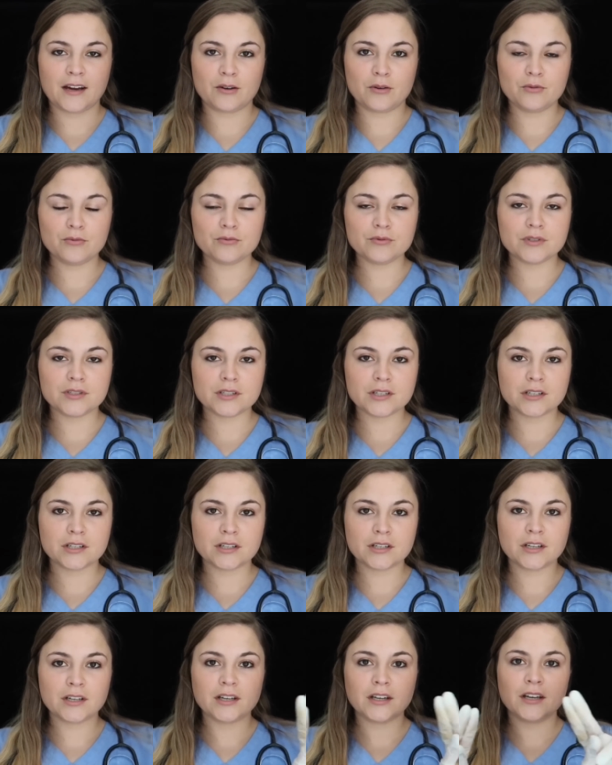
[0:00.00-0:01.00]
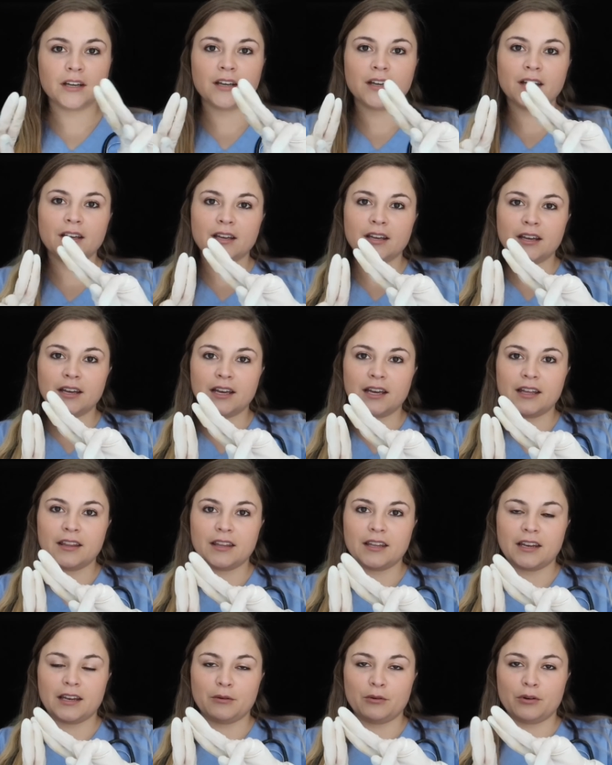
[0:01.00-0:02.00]
out, and
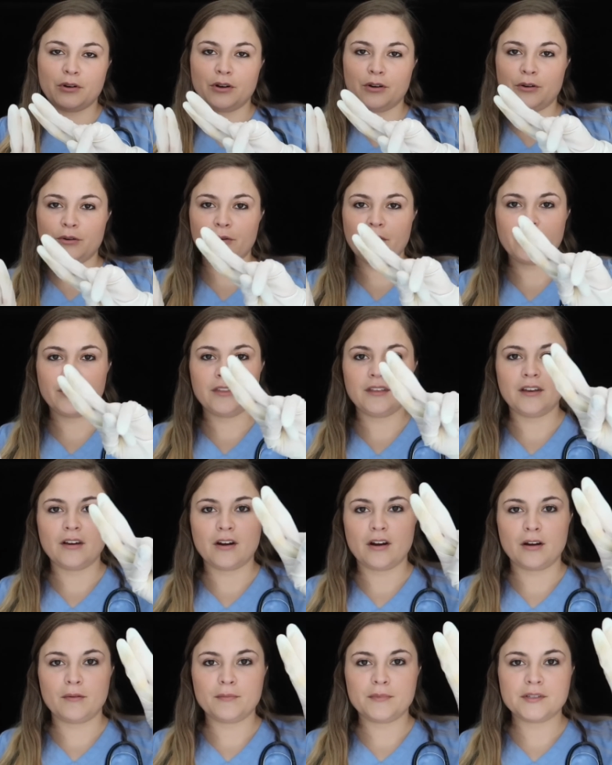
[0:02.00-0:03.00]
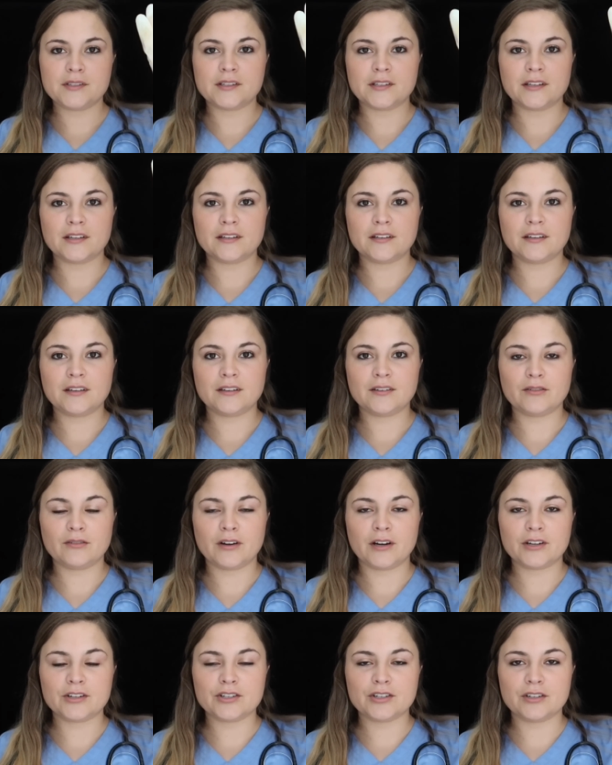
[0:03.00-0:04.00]
then I will go the opposite
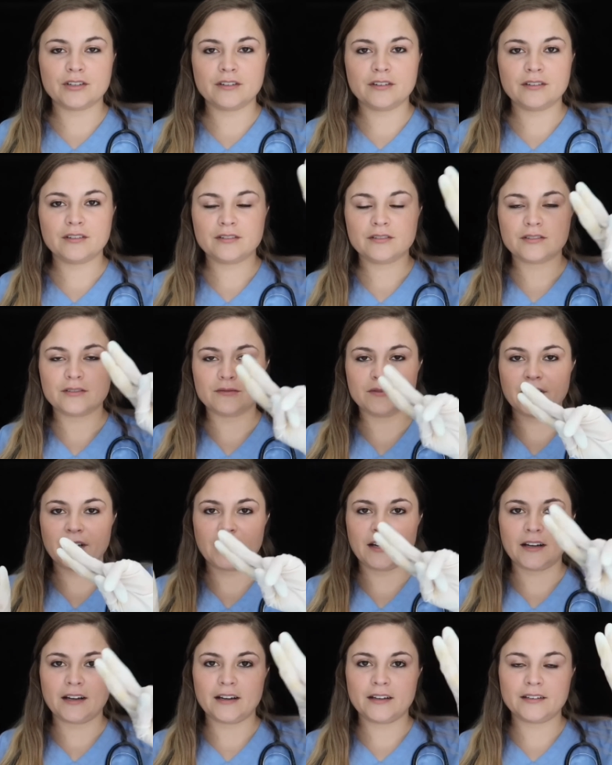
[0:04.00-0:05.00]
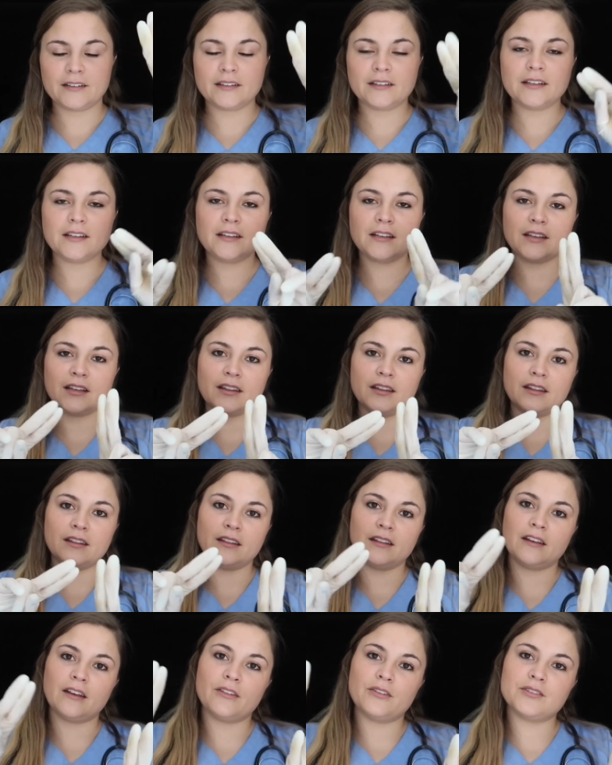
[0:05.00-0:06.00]
direction, so diagonally, and
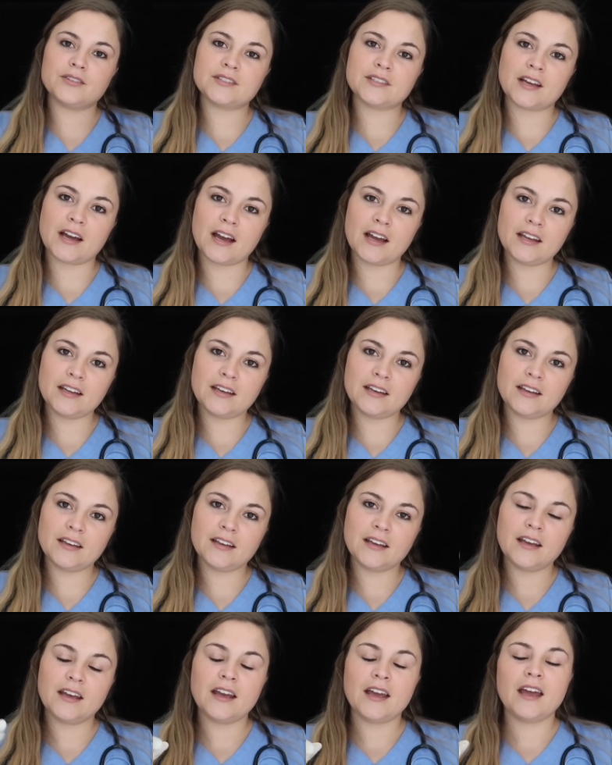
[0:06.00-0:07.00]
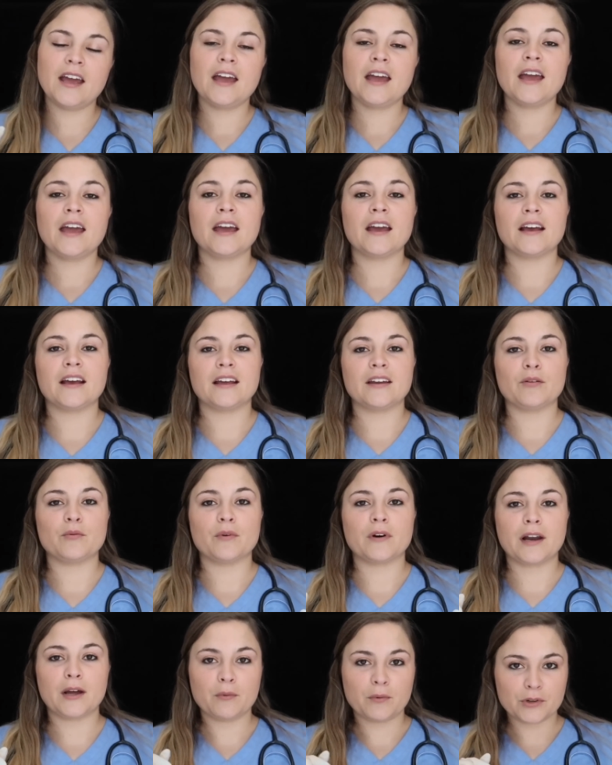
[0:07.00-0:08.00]
then the other side. And
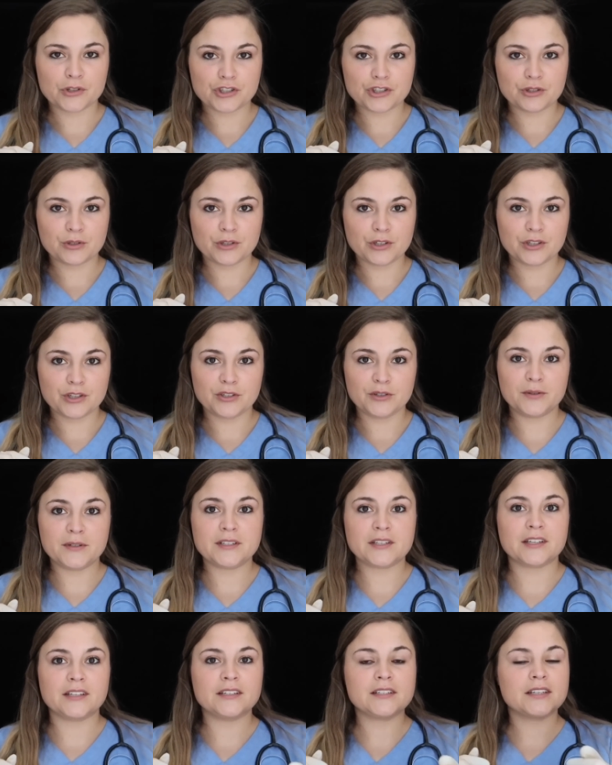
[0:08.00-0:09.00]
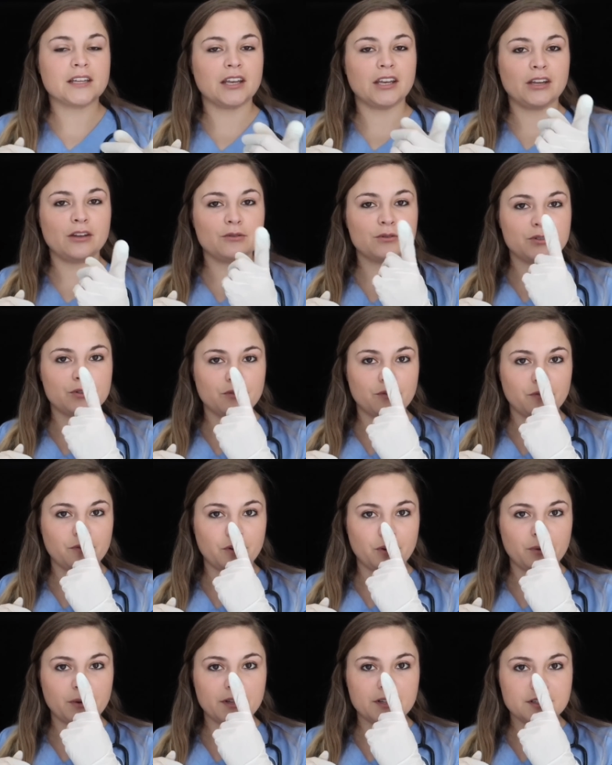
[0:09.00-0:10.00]
what I want you to do is continue to
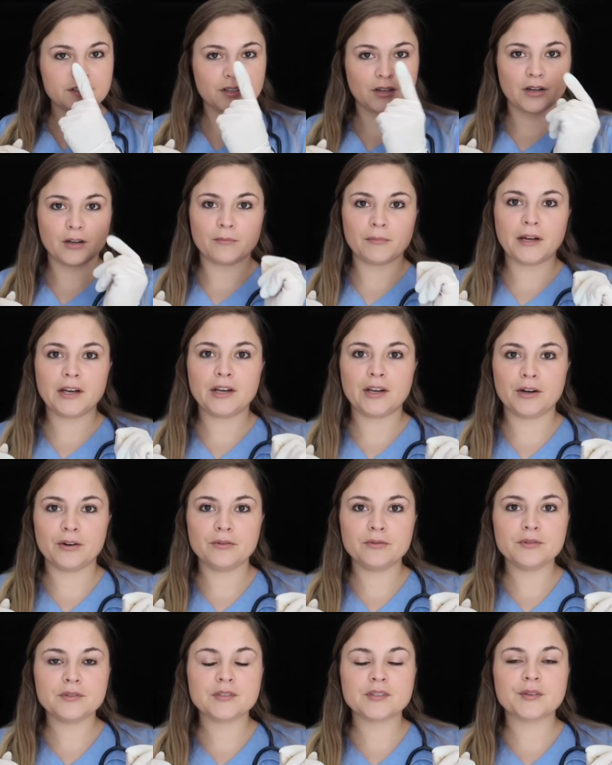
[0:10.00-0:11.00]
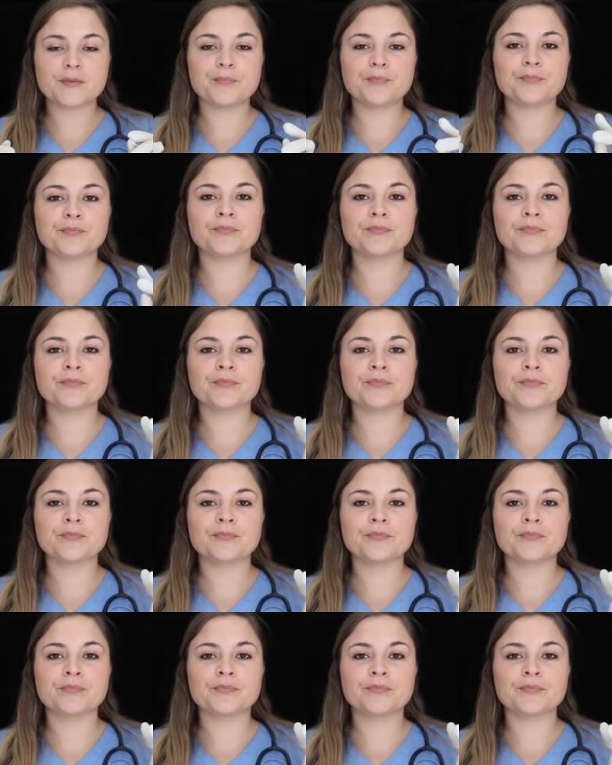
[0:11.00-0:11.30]
focus on my nose,